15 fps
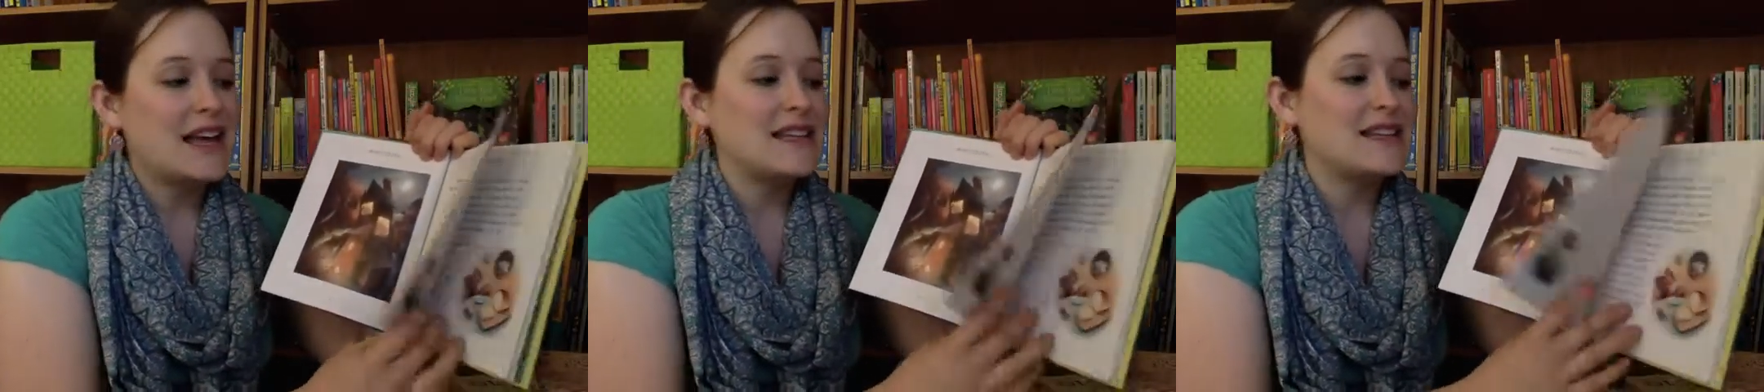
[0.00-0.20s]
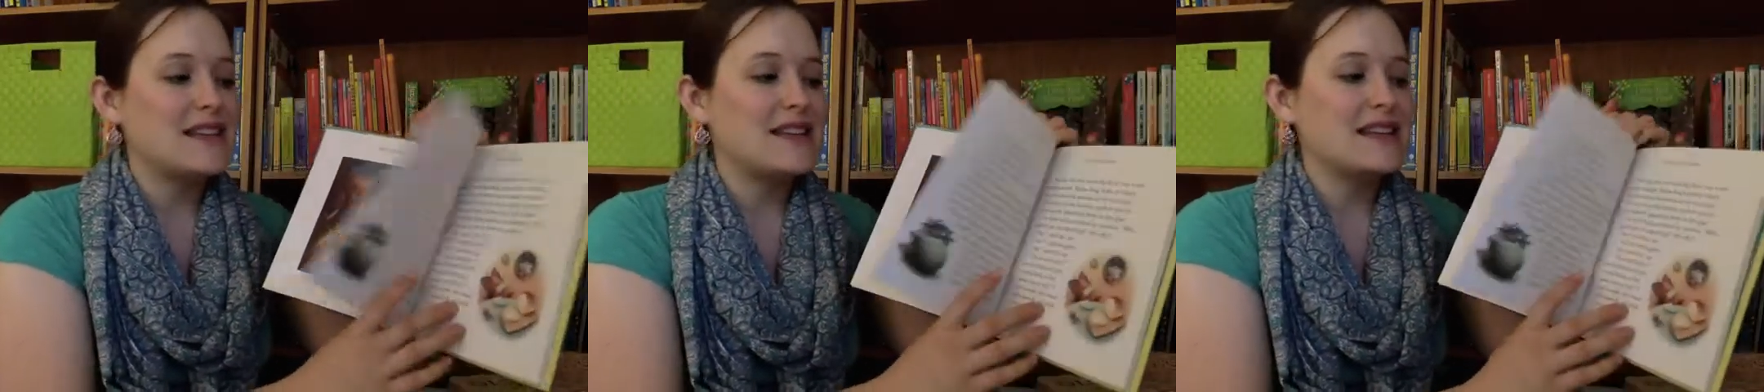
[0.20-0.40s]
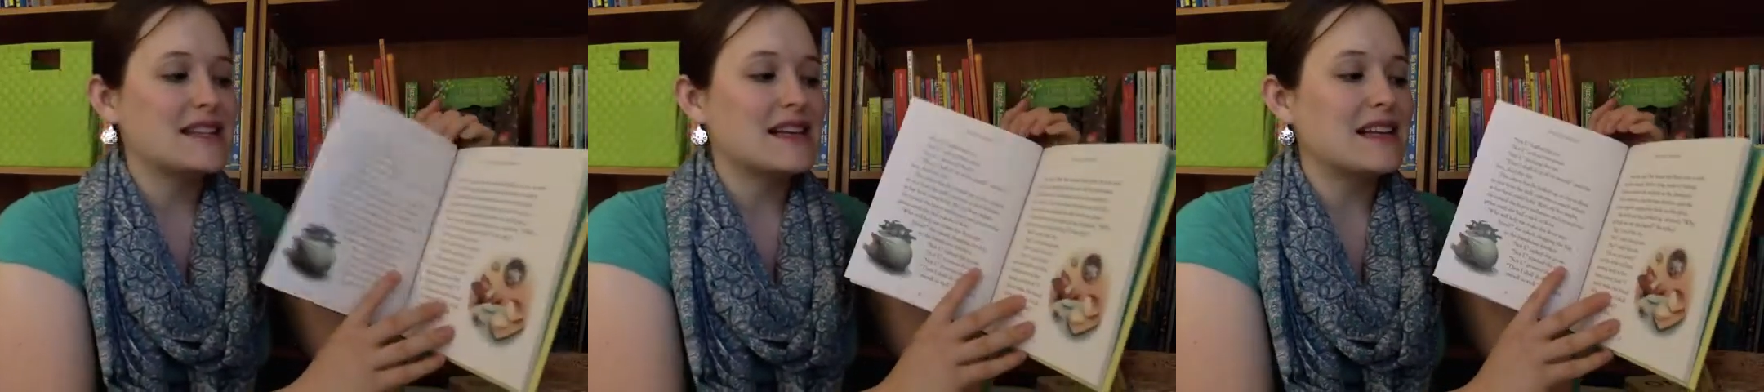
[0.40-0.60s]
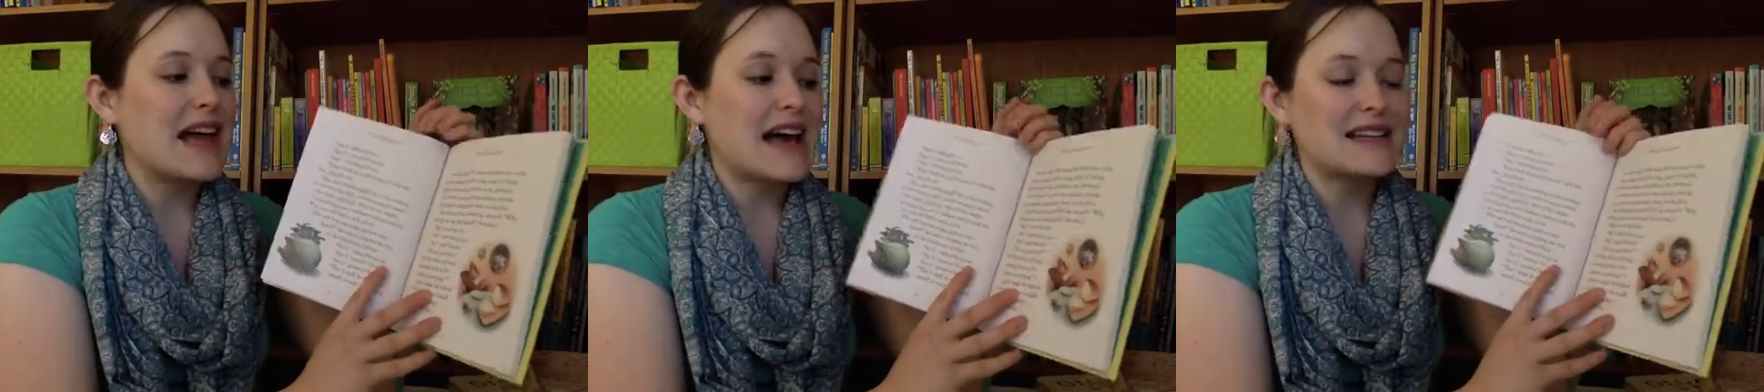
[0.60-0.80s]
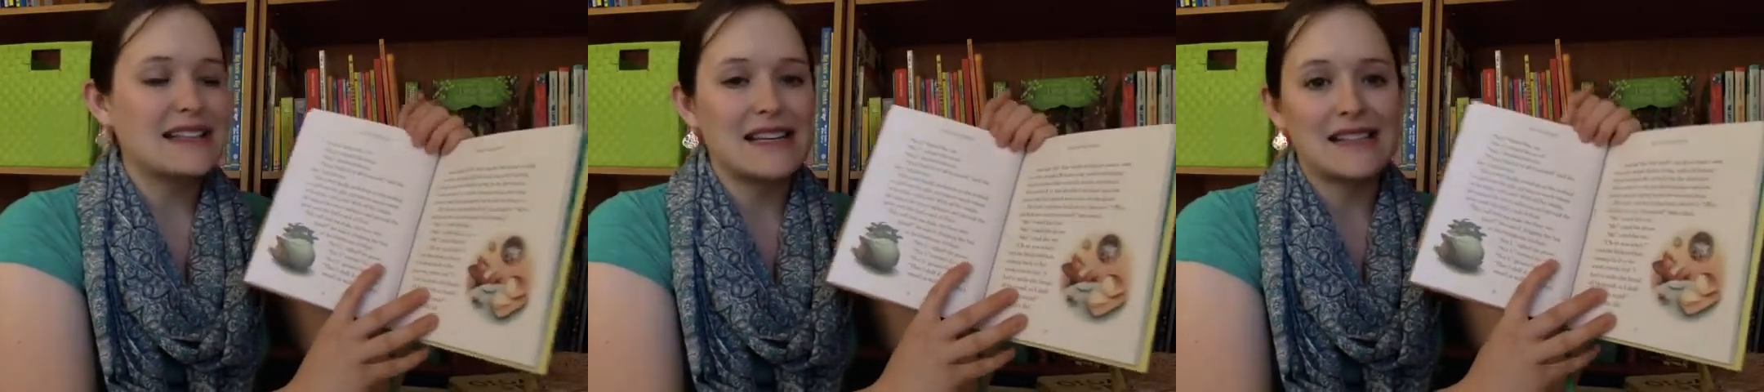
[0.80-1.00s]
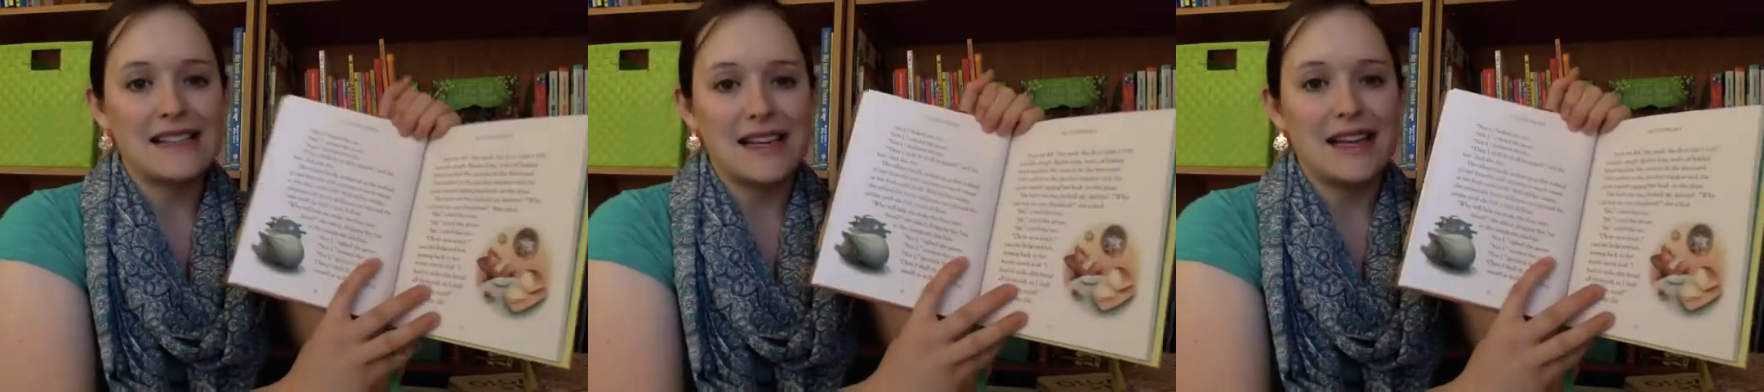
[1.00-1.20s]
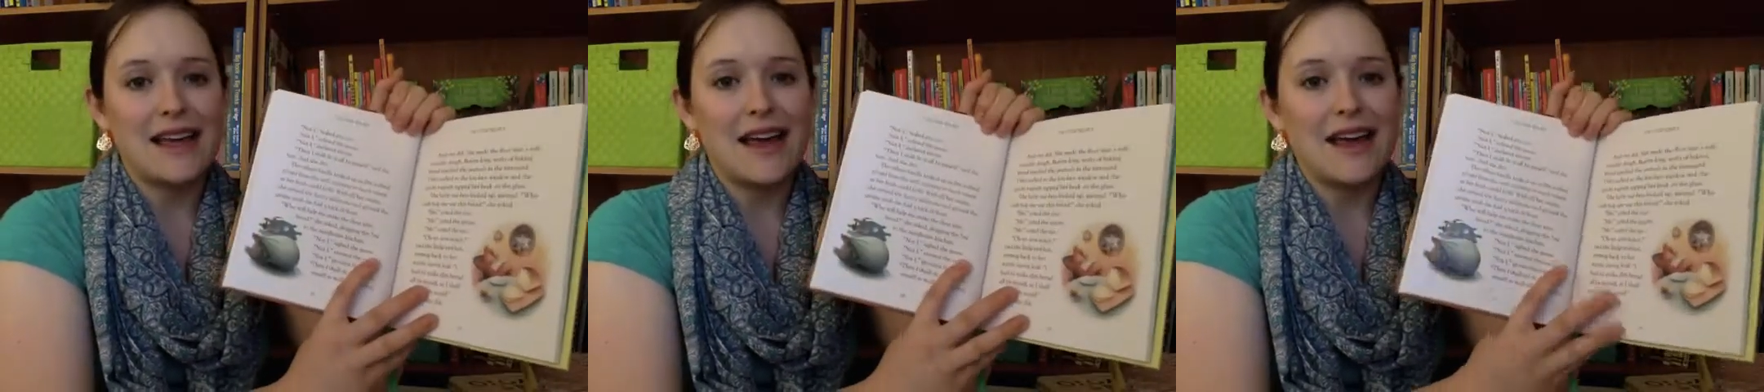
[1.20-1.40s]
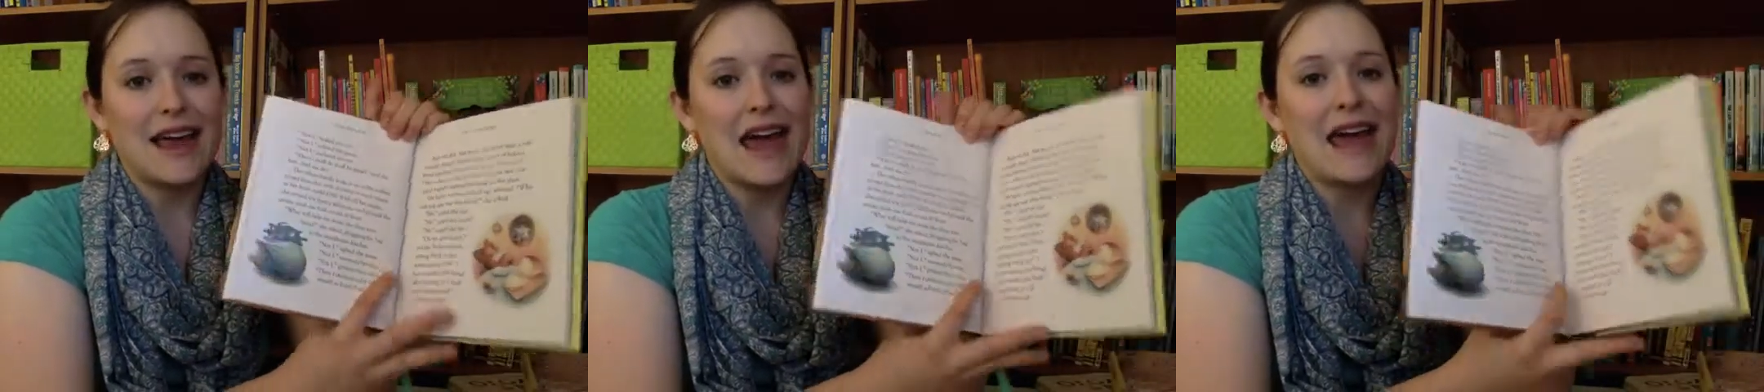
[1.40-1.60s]
to these classics at a
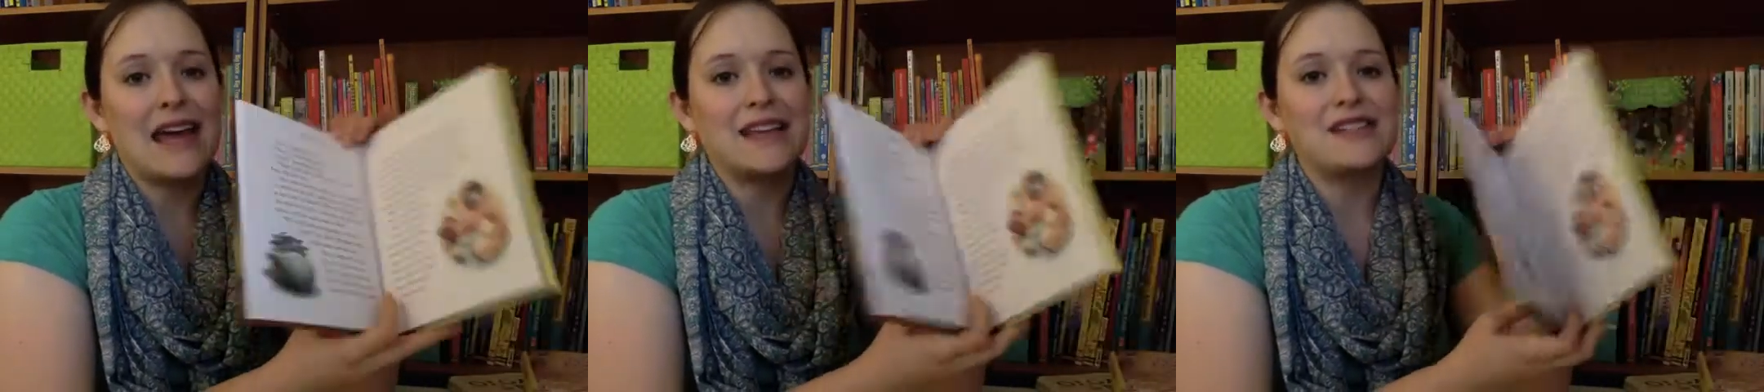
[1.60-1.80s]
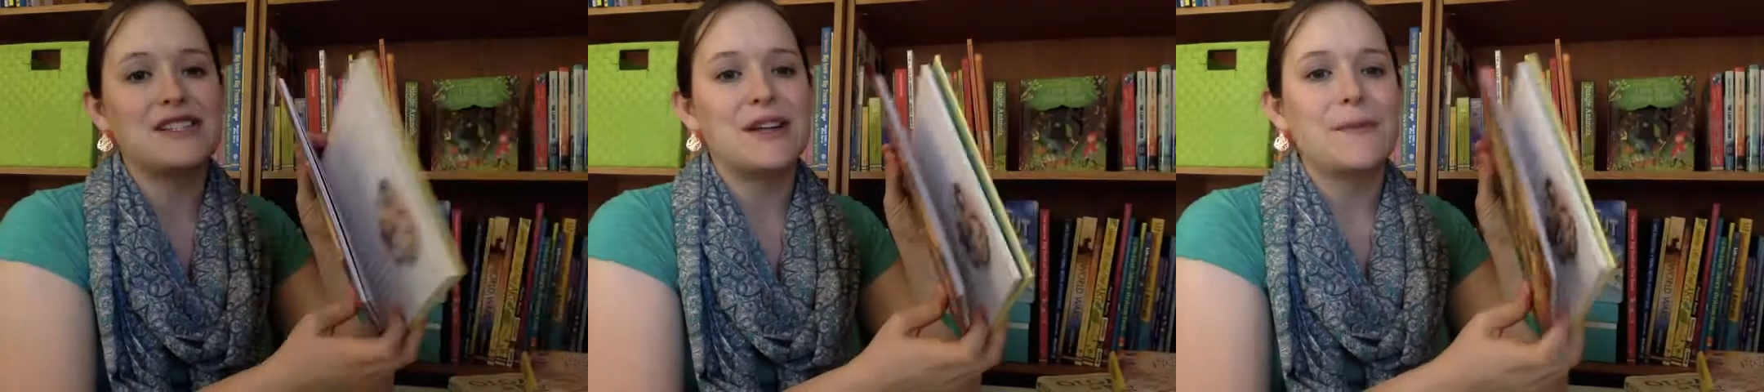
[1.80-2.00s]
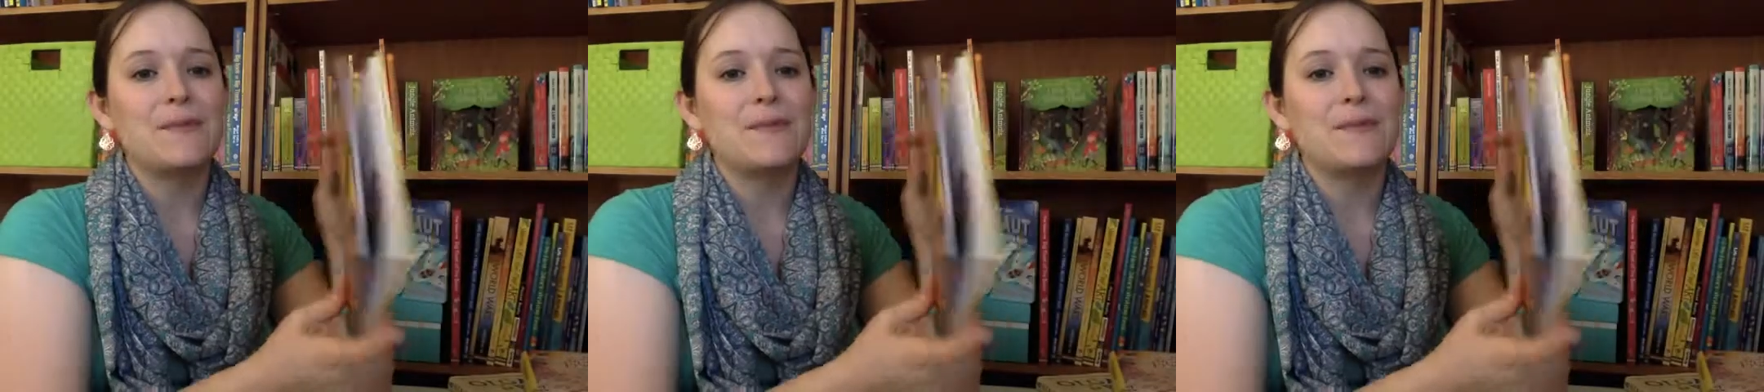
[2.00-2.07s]
young age.